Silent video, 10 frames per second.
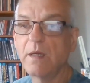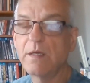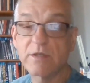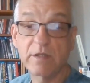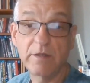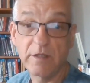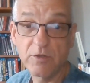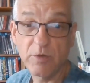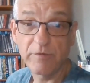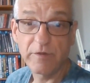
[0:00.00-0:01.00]
It's Sunday, the
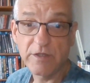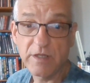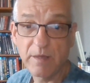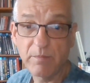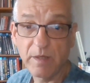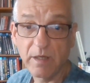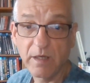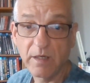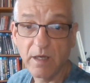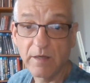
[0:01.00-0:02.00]
12th of December,
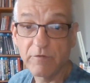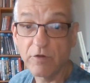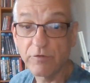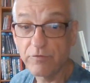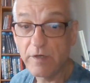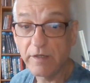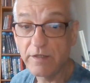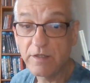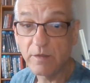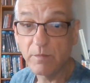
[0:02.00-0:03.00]
and I've got 3
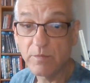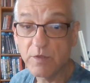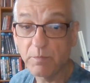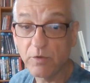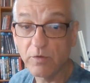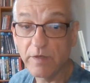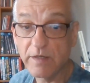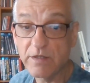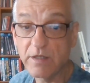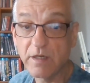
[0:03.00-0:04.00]
items bought
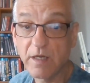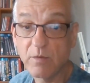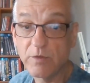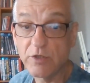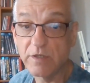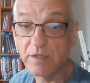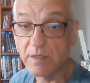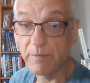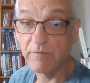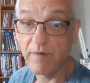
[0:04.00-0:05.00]
yesterday which need
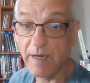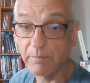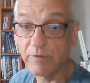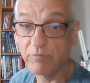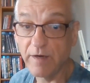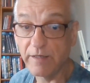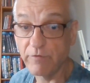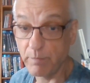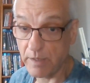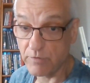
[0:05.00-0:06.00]
to be wrapped ready
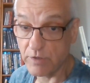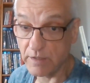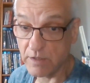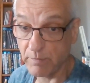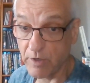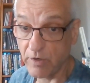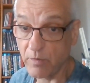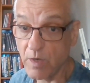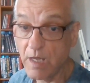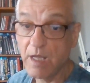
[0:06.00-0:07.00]
for posting
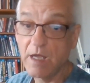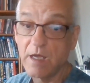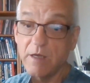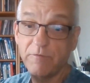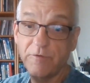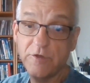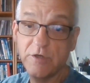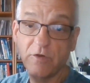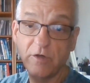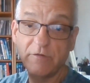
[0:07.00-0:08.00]
tomorrow.
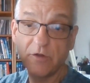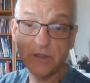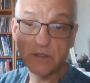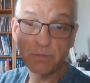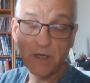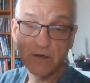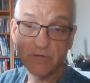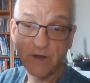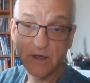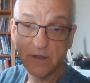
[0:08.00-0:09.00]
First of all, I've got this pair
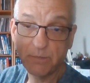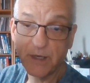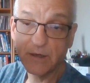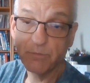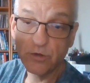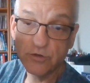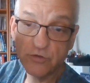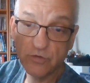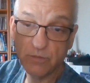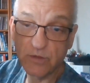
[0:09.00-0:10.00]
of hardback
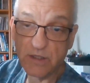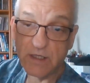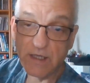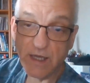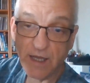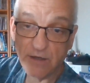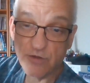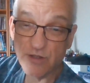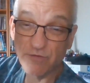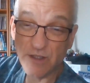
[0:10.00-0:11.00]
books from the
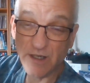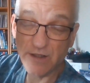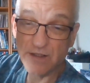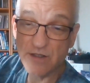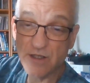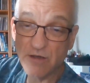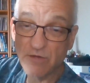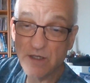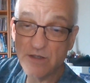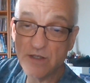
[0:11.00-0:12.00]
House of Night
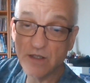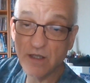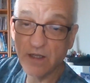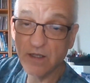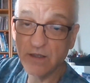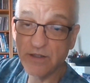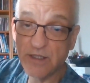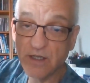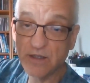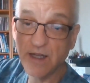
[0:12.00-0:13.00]
series. They are
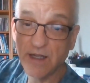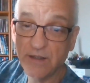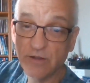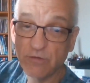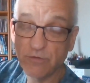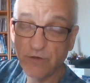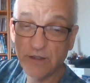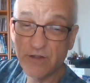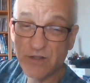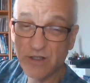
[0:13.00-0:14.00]
young adult
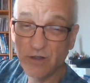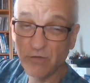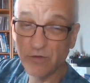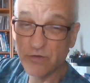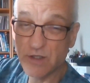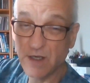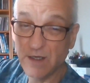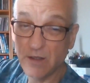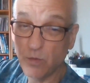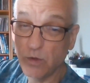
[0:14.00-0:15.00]
fantasy novels set
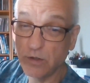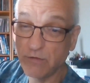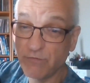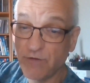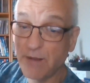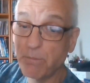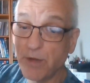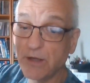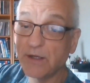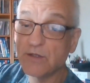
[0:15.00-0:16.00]
in a world of
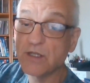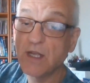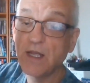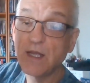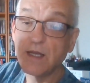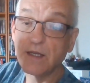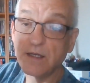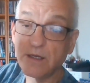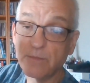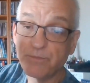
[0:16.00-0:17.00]
vampires.
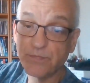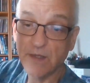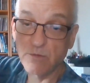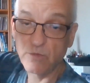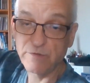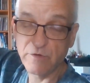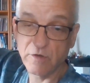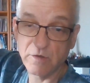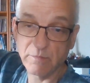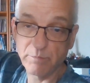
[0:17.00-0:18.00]
We've
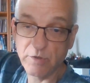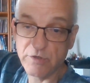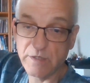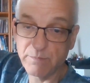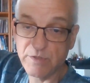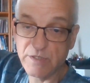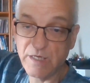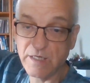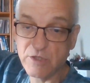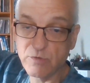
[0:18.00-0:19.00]
got books number
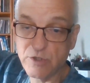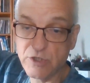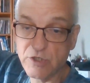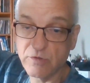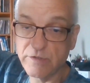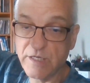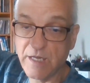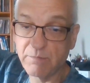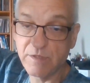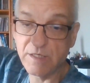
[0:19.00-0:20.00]
6, which is called
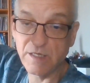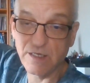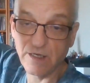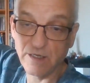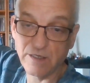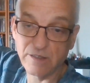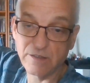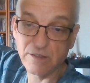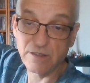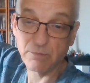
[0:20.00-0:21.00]
Tempted,
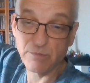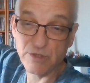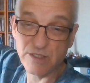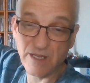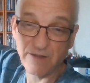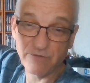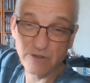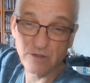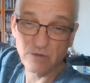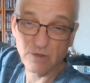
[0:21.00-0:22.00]
and number
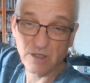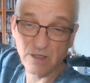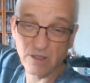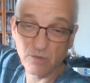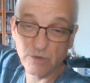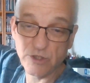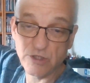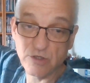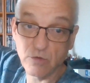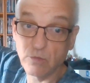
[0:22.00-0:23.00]
7, which
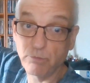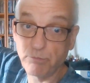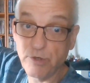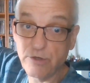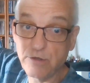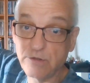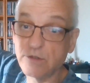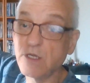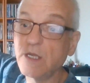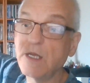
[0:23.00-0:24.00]
is called
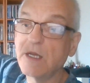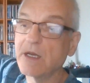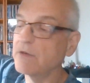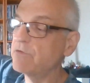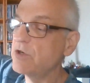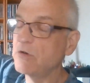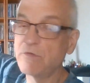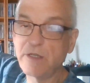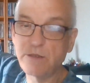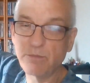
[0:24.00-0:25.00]
Burned. I've not
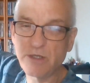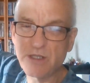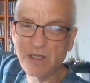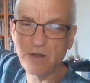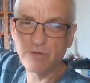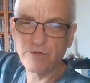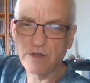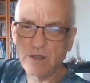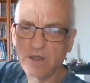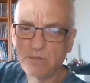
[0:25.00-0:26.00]
read them myself.
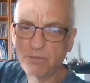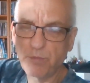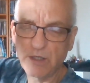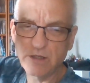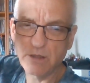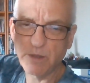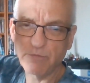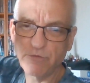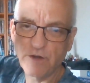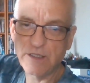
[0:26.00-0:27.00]
I picked them
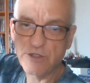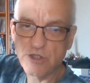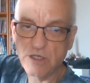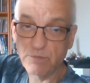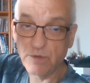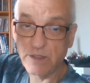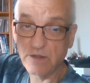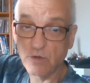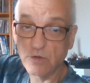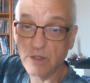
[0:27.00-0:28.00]
up fairly
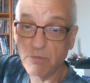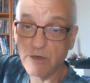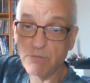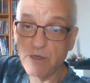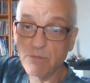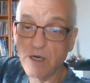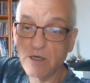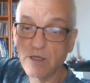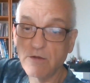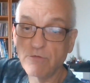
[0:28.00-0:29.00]
cheaply, thought there might be a
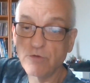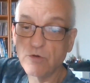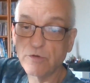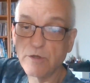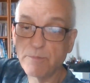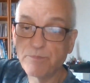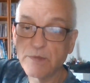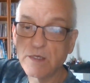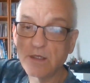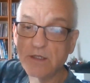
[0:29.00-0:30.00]
market for them,
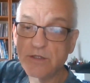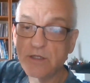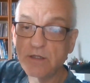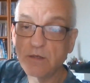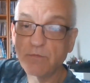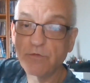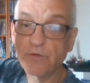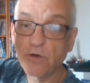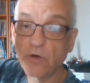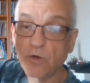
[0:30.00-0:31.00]
listed them
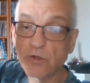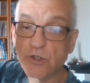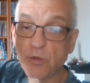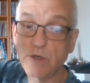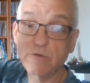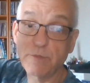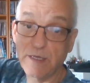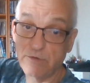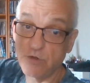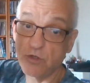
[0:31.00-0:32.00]
for
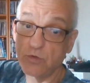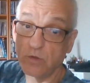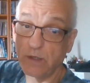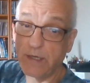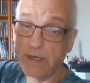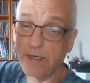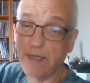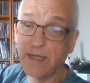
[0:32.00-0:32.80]
£12 all in,